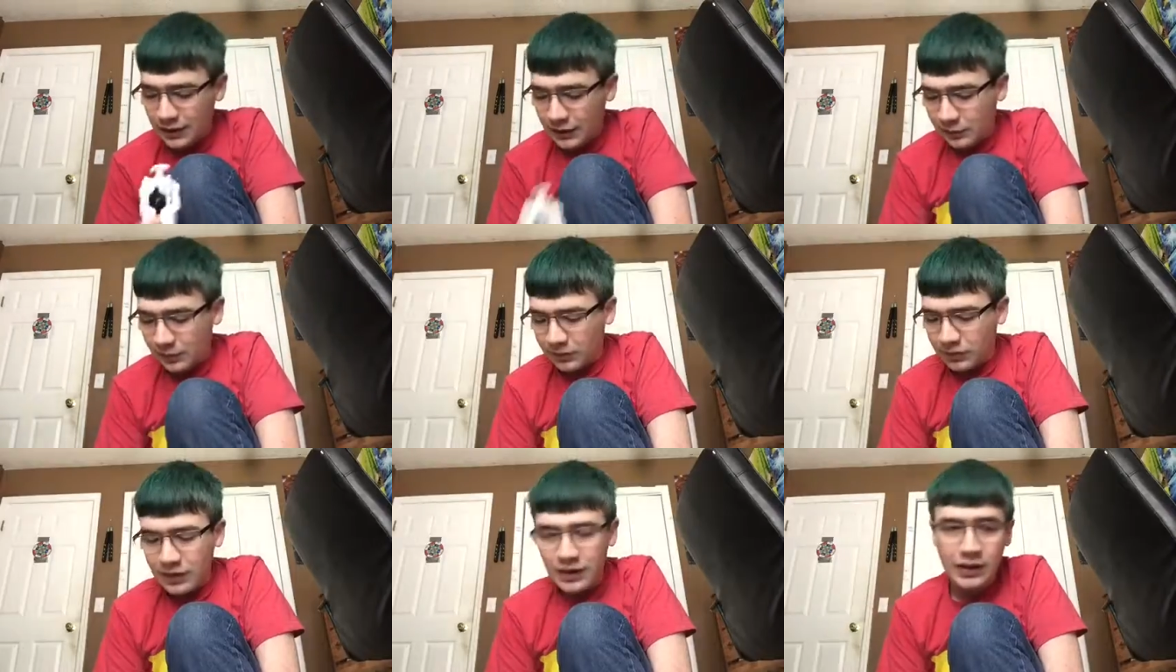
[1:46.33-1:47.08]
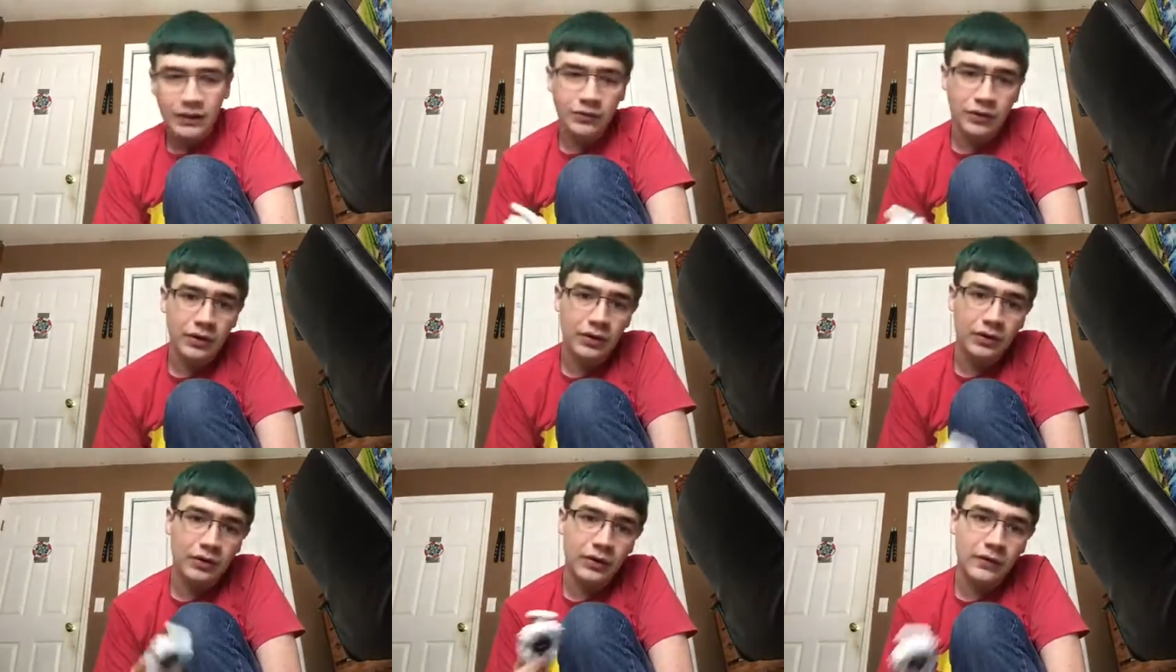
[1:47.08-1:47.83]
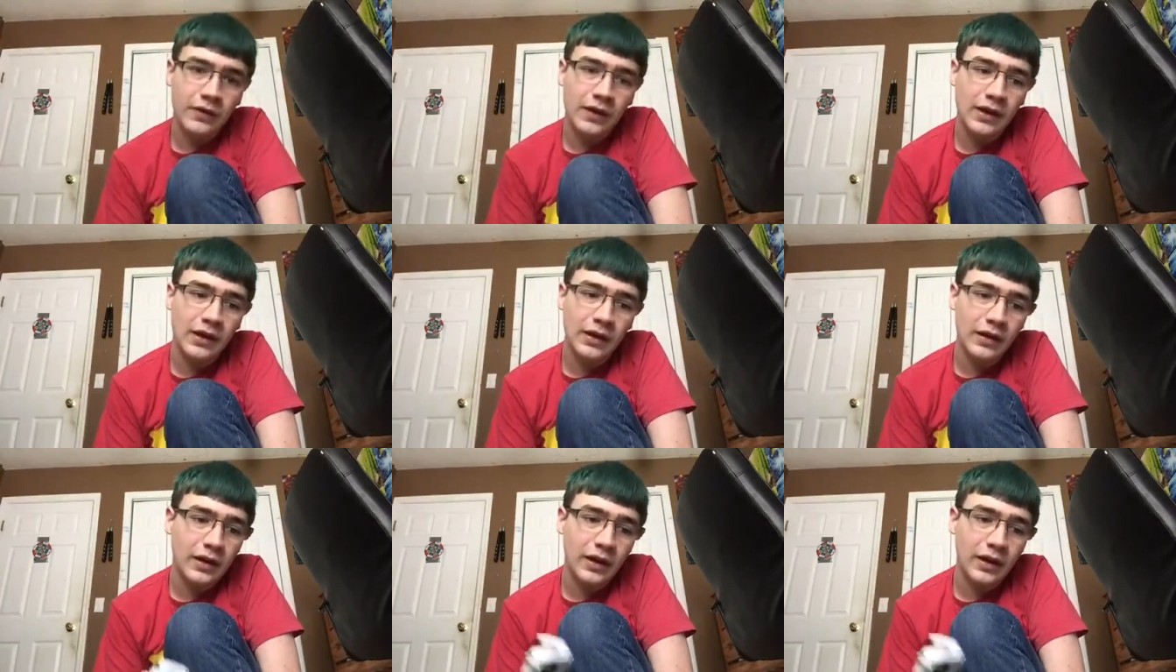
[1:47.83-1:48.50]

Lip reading: especially if you're using